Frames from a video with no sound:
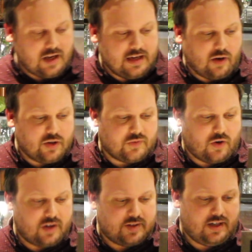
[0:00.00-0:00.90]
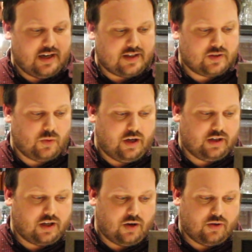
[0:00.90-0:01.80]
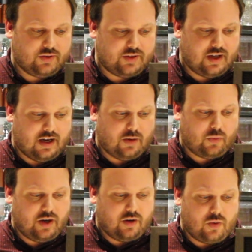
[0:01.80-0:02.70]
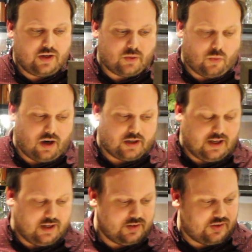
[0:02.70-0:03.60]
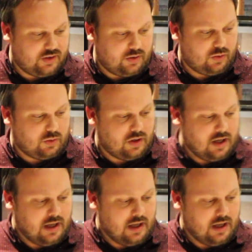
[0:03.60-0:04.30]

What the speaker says: Now, as far as the next one goes, we are going to walk into